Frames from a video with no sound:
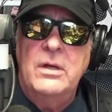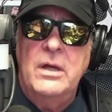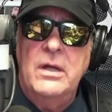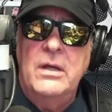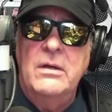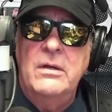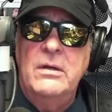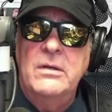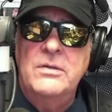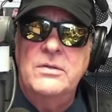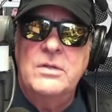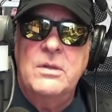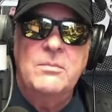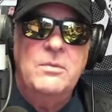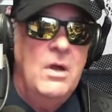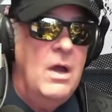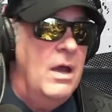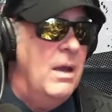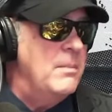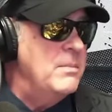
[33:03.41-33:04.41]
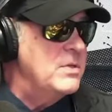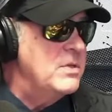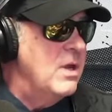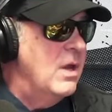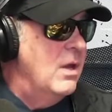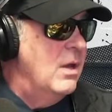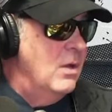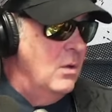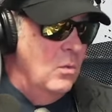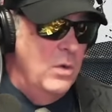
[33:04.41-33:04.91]
And sometimes
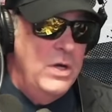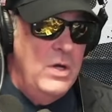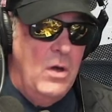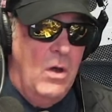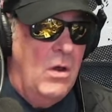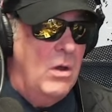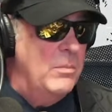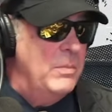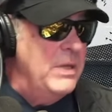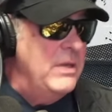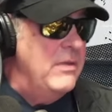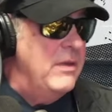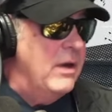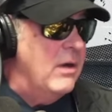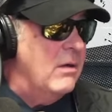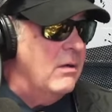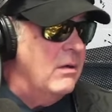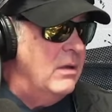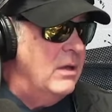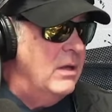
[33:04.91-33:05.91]
we'd all be there,